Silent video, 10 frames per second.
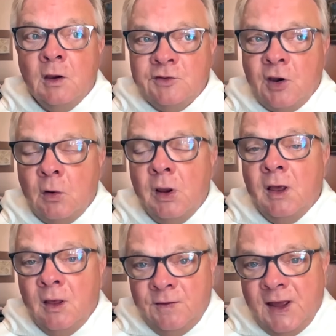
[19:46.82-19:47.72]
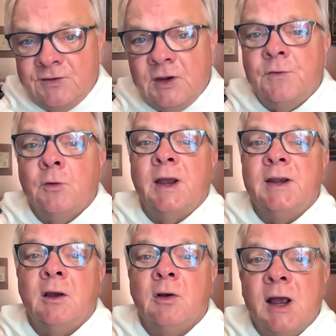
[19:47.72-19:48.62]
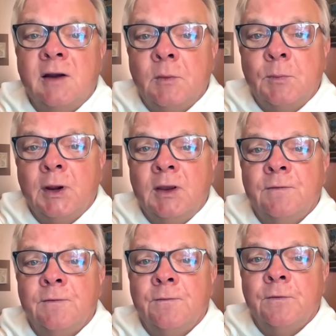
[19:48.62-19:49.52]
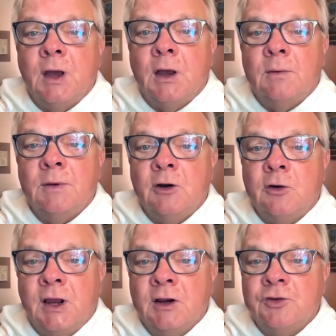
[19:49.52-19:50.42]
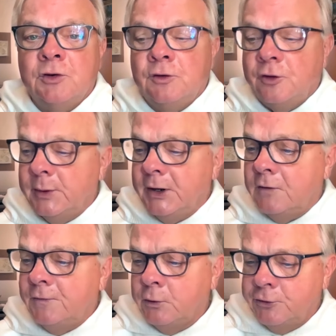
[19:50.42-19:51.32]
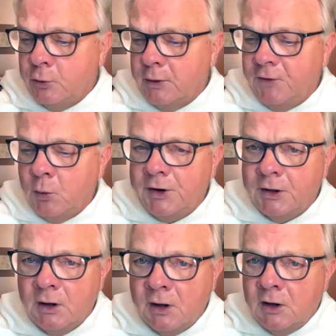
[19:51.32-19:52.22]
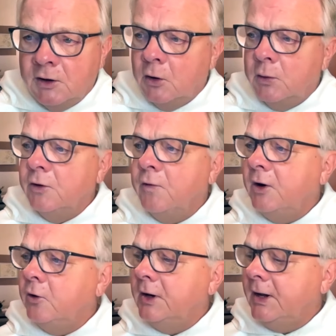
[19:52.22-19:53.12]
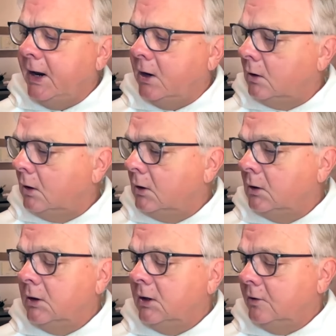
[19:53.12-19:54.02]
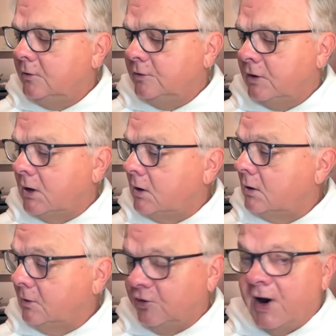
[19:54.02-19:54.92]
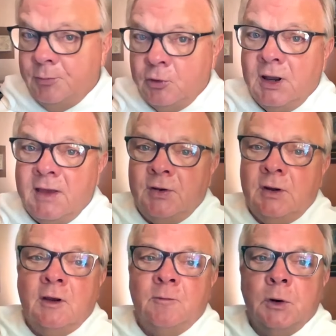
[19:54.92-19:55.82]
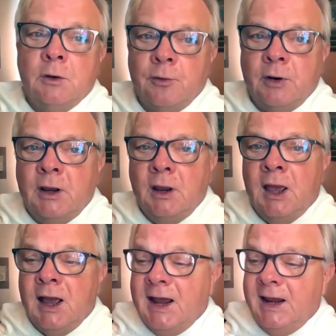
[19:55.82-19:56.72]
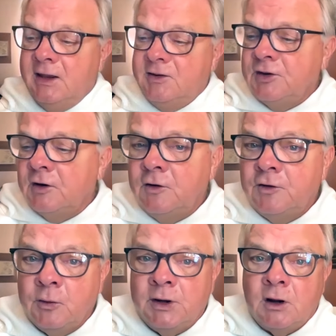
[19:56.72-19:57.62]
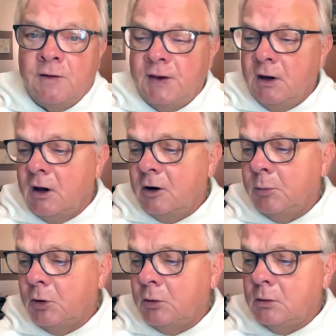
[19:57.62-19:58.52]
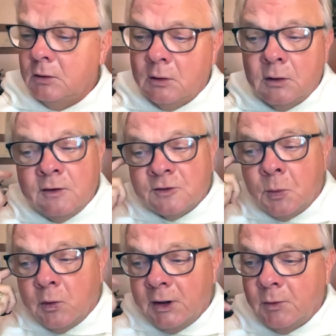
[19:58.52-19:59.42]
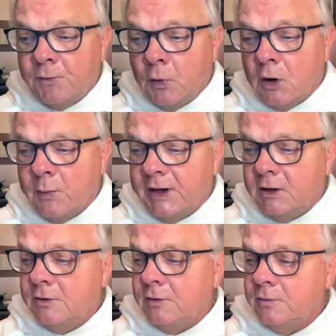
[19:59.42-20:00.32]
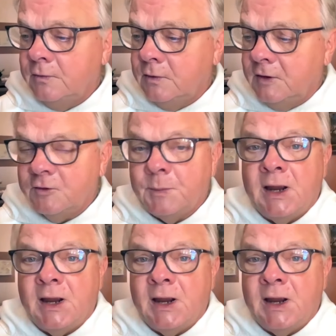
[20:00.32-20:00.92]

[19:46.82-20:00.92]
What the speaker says: So that's it for right now. Kind of a brief introduction to the Rudolfo story. If you want to know it in greater detail, It's chapter 11 of book 3. I listened to it on the Audible this morning before going into this